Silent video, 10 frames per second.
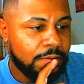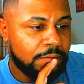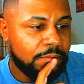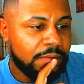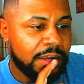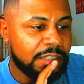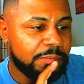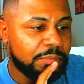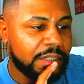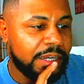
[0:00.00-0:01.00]
Now he's
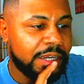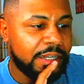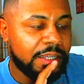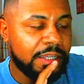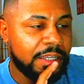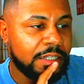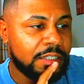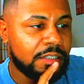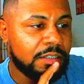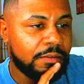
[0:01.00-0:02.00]
playing
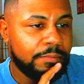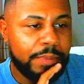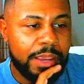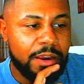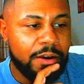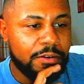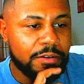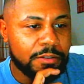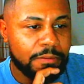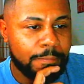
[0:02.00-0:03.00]
against the
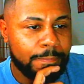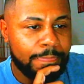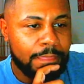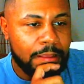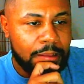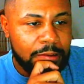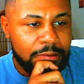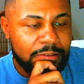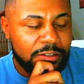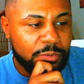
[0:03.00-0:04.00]
Bears.
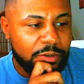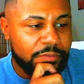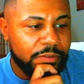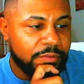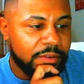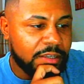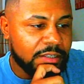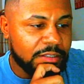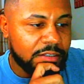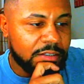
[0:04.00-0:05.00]
They're 25th against
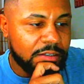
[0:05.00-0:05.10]
the team.